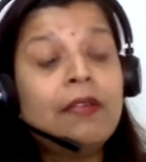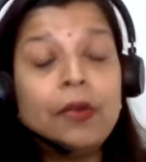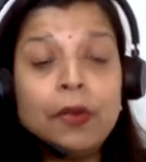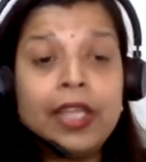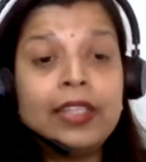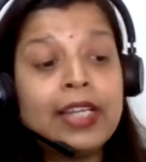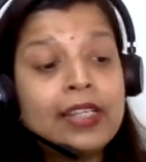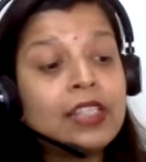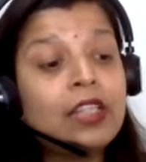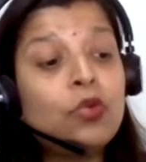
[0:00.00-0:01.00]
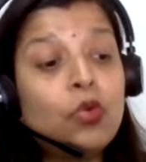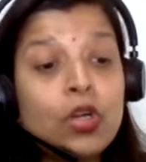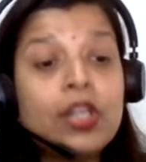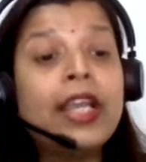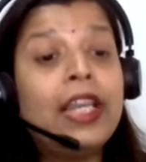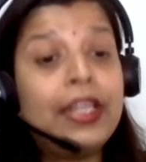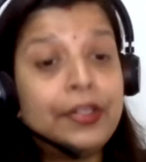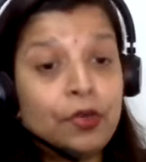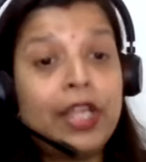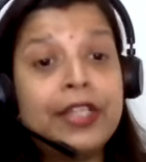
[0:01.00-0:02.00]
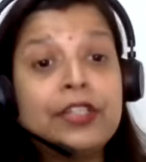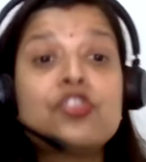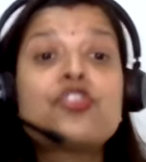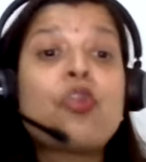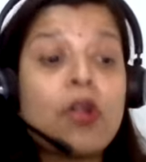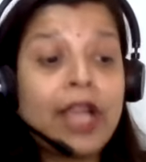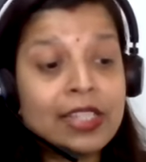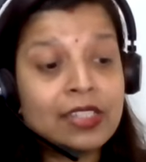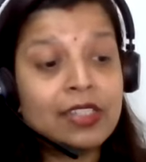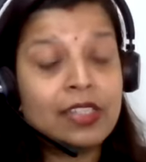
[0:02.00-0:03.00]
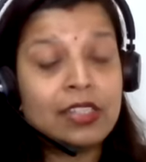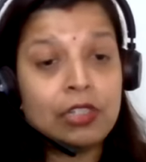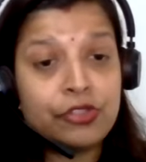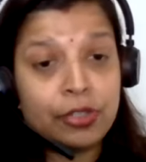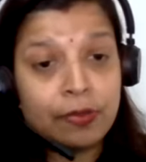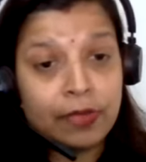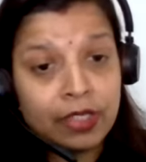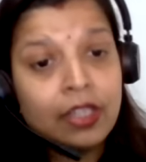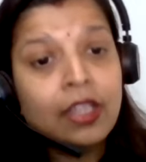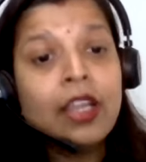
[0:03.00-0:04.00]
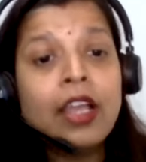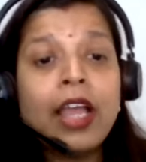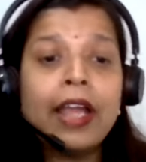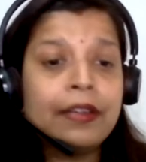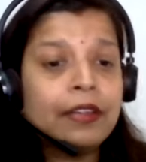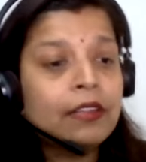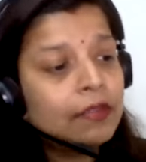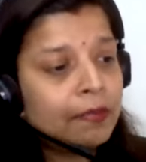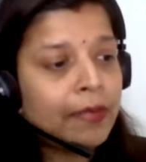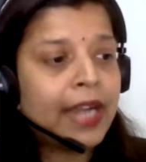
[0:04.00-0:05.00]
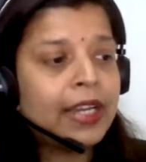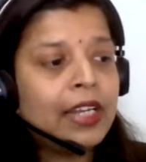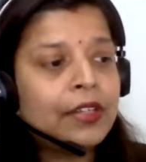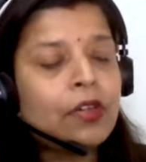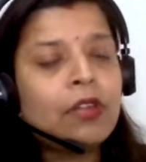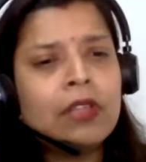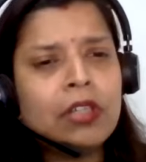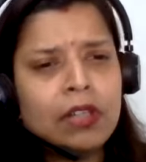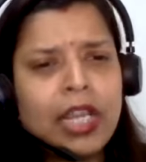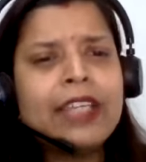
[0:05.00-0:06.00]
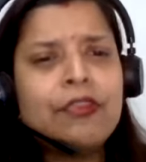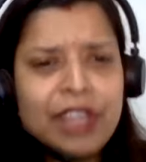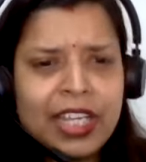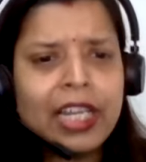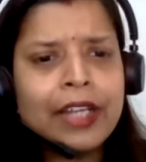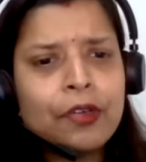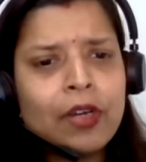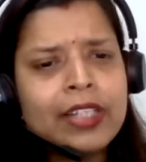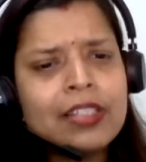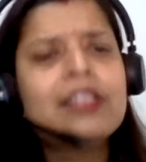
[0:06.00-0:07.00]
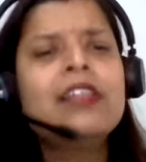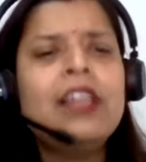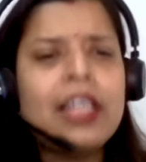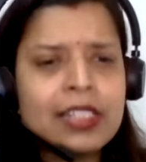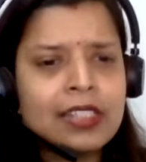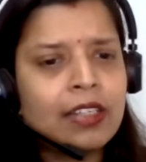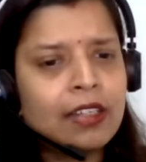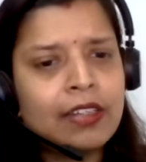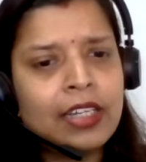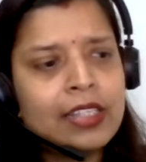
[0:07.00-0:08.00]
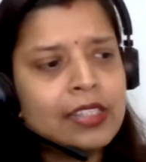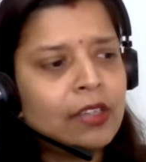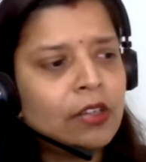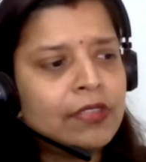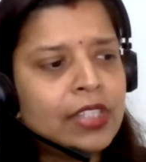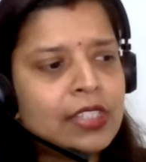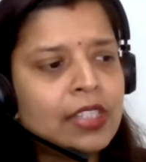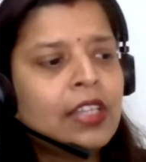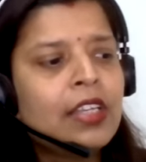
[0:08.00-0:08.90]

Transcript: Okay, that is a good electrolyte, strong acidic solution mein. And bad like weak electrolytes, less releasing of this.